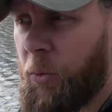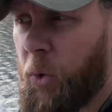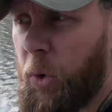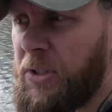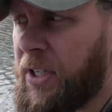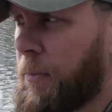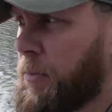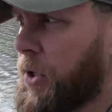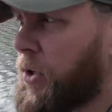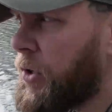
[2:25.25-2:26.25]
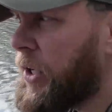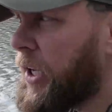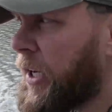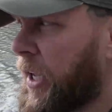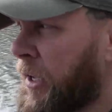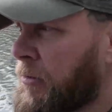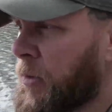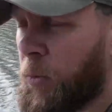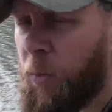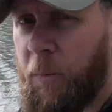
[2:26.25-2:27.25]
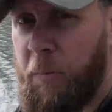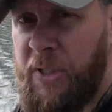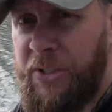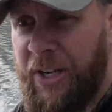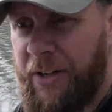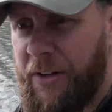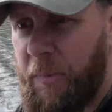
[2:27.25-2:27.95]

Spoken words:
water temp, you're looking at 1% of the